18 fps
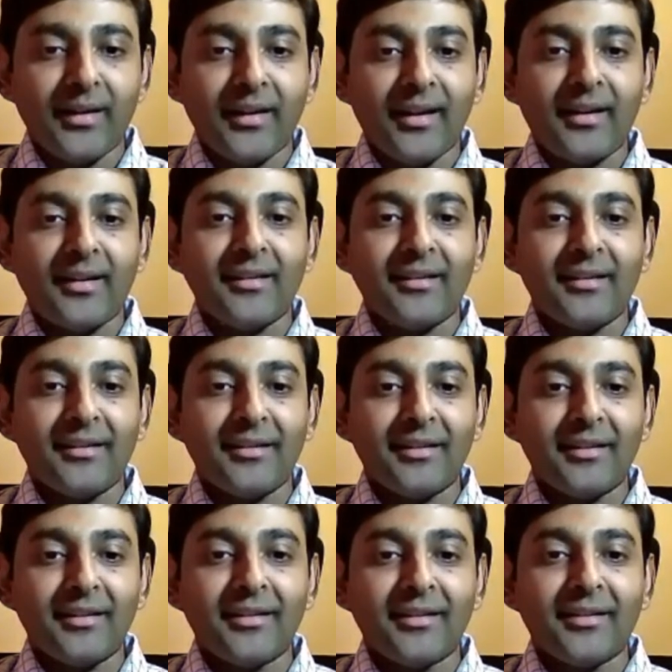And
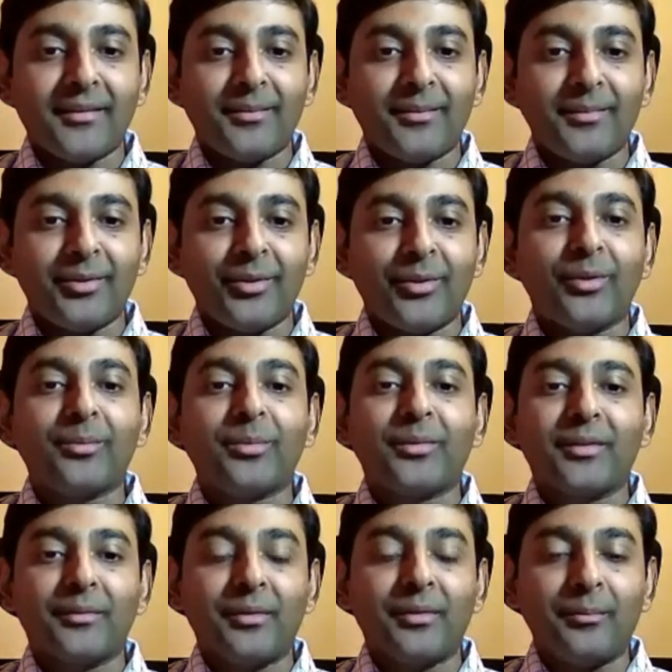
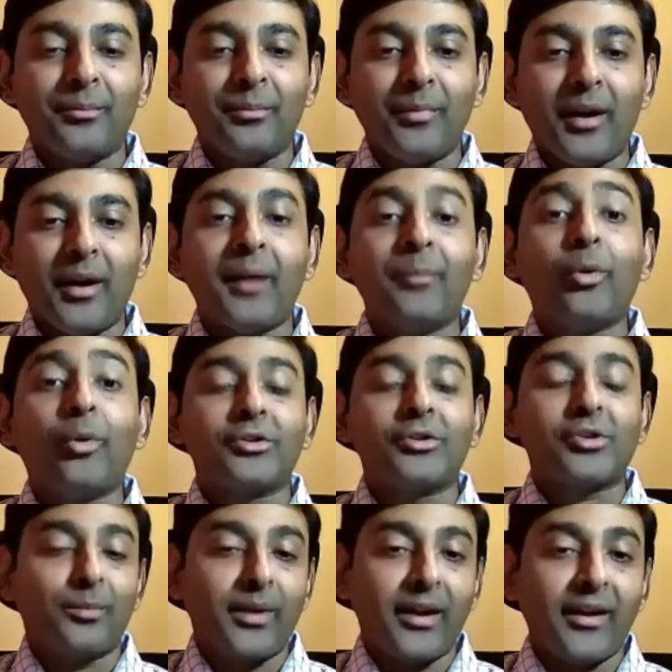I'm
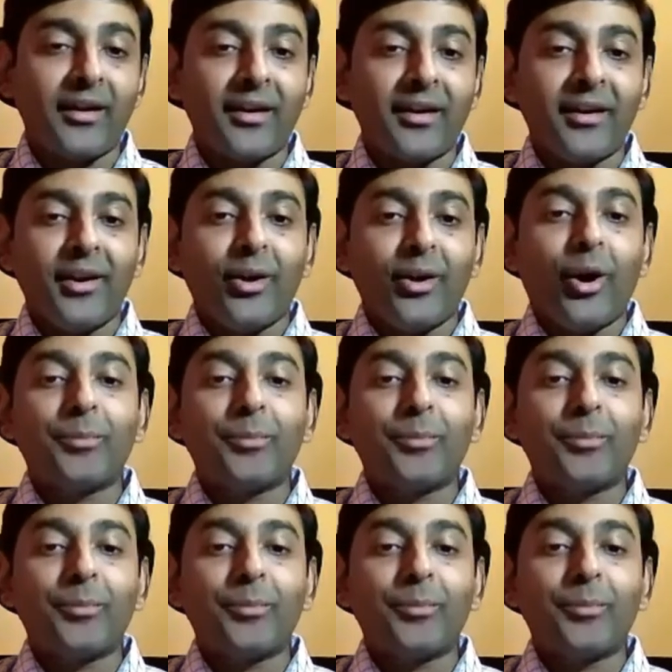also being